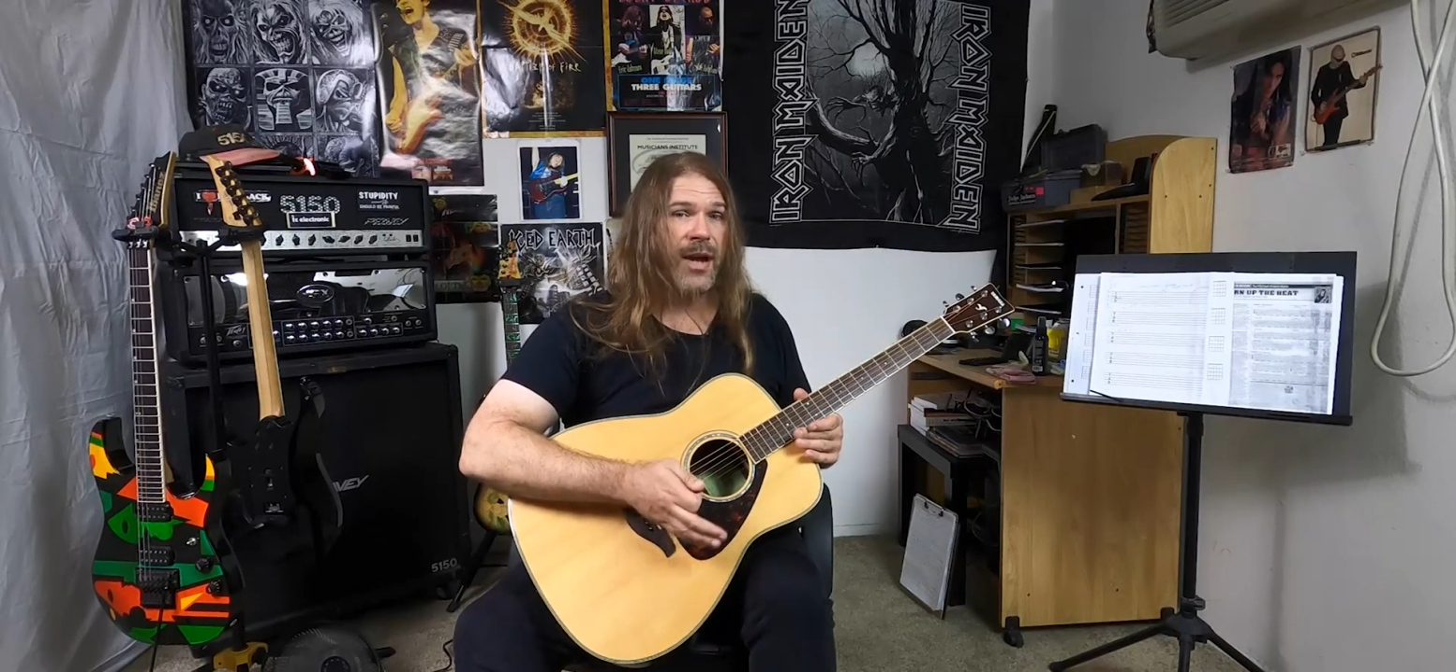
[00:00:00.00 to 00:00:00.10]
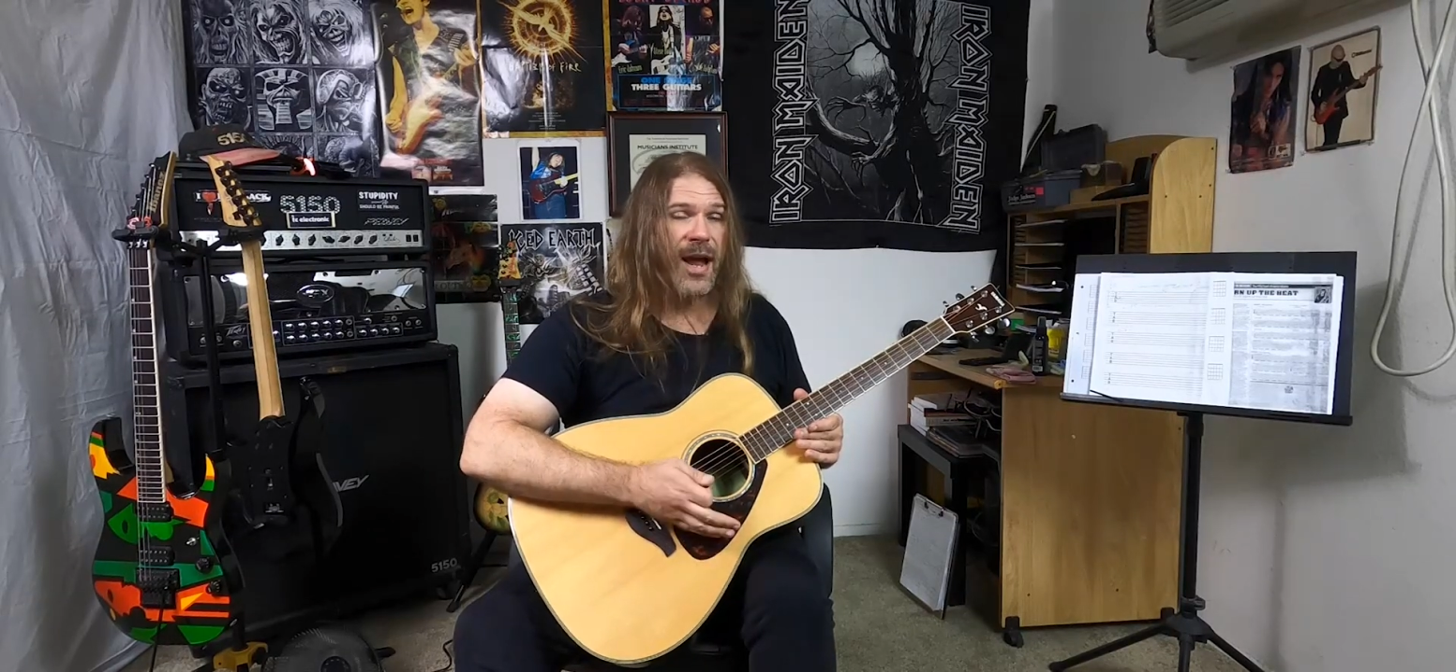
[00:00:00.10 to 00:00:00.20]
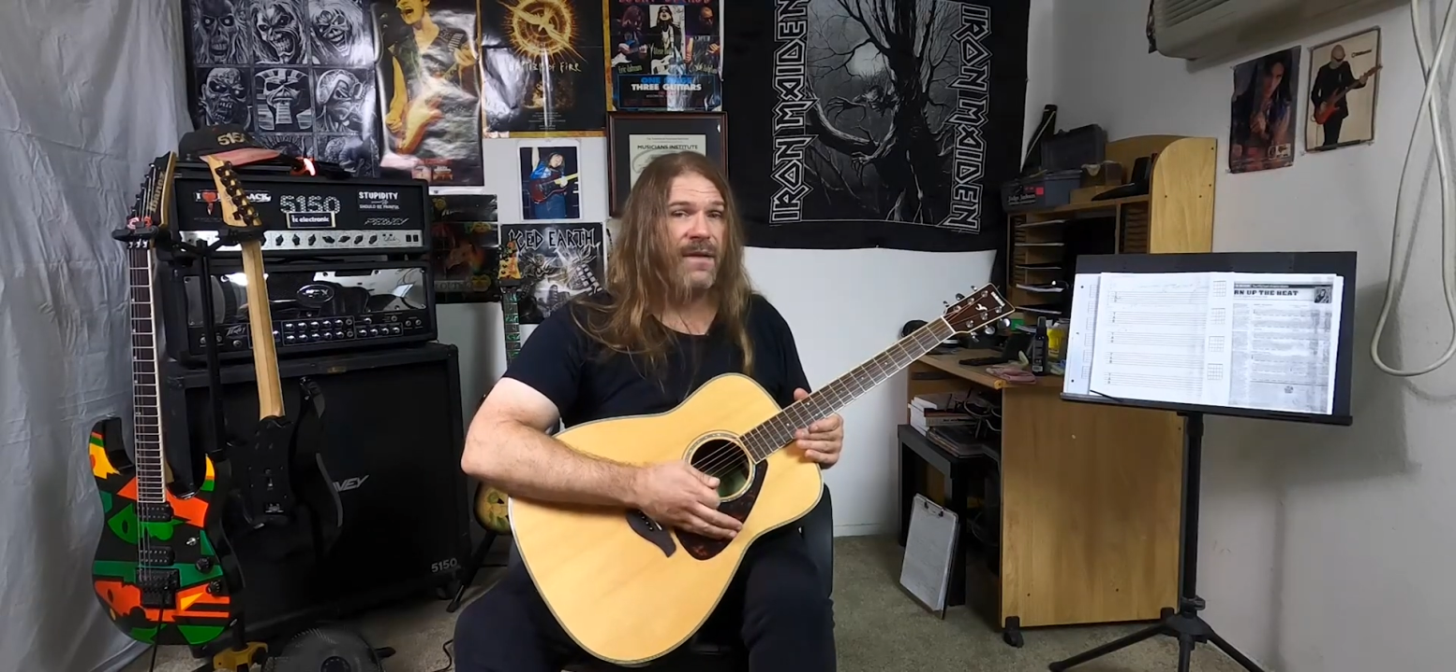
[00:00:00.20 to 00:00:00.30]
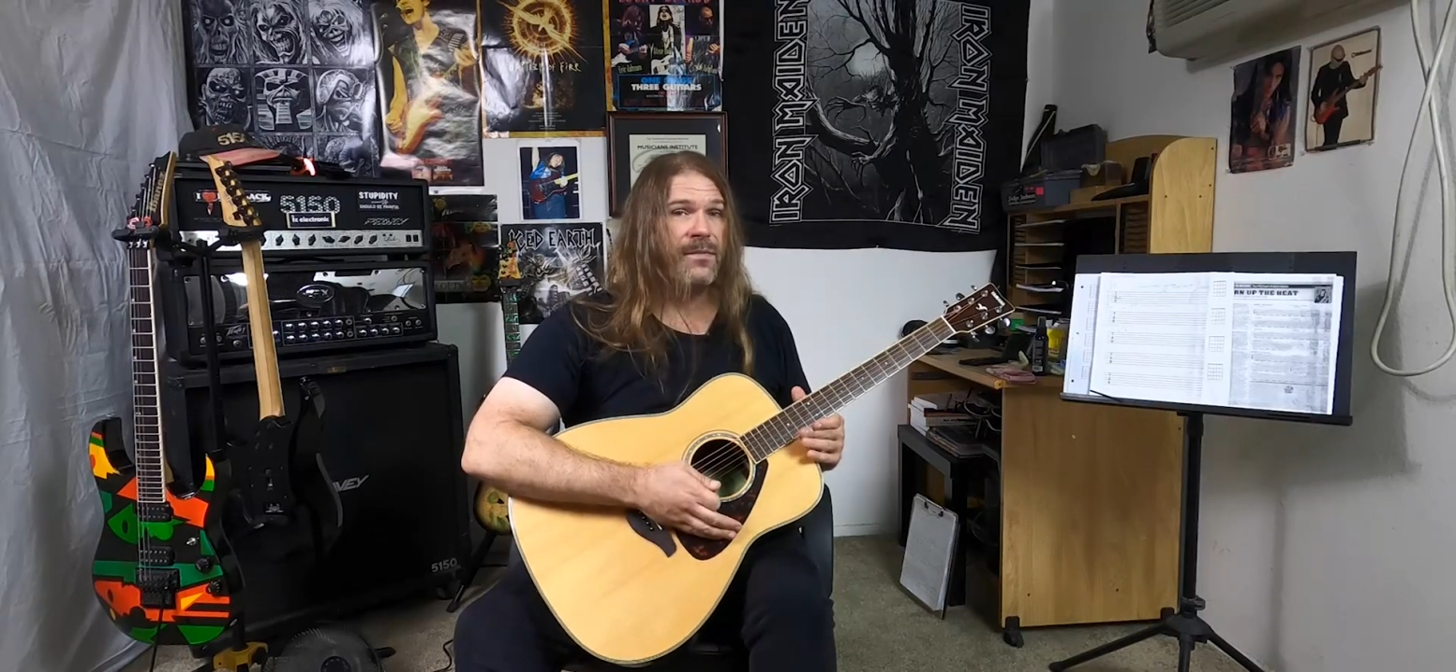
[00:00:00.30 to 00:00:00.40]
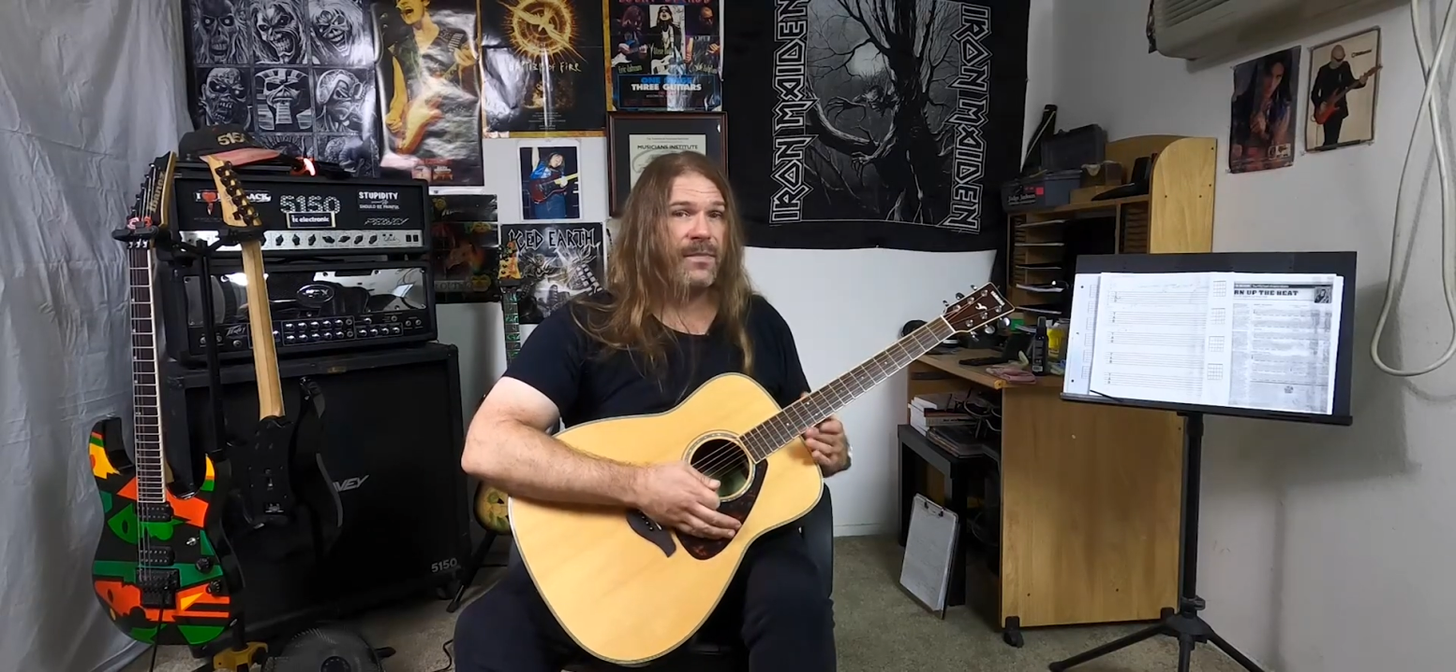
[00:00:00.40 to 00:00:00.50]
I
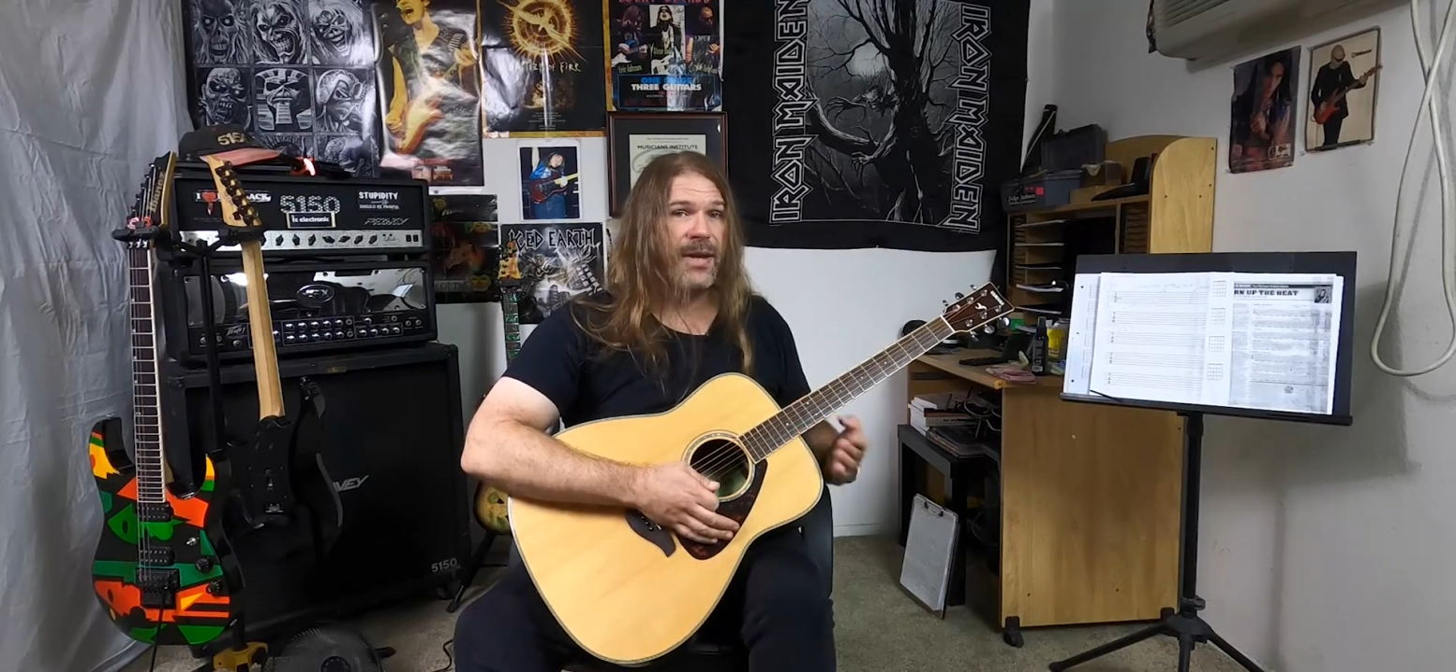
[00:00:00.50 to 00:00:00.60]
have them